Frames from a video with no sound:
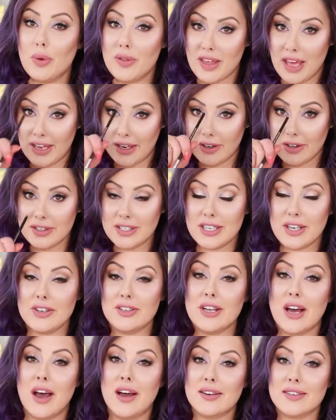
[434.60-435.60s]
with that inner tear
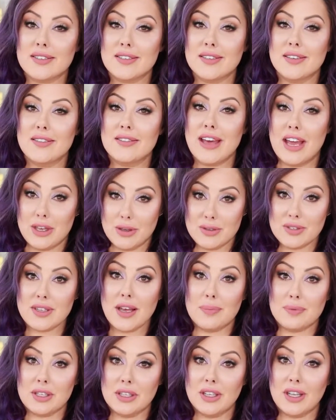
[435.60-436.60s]
duct that you
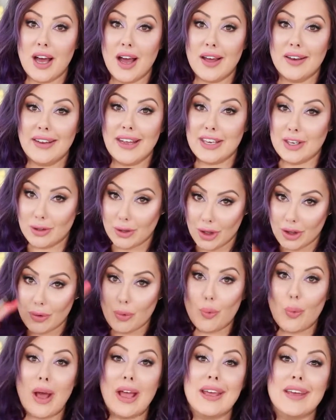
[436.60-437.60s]
slept a lot and you look
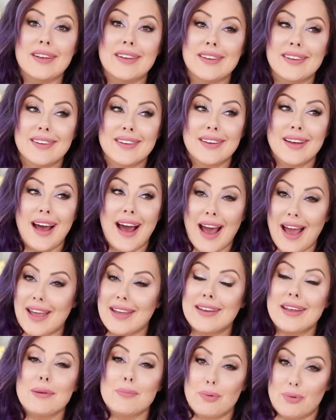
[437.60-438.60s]

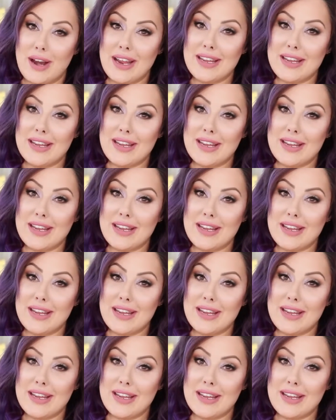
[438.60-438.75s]
wide-eyed and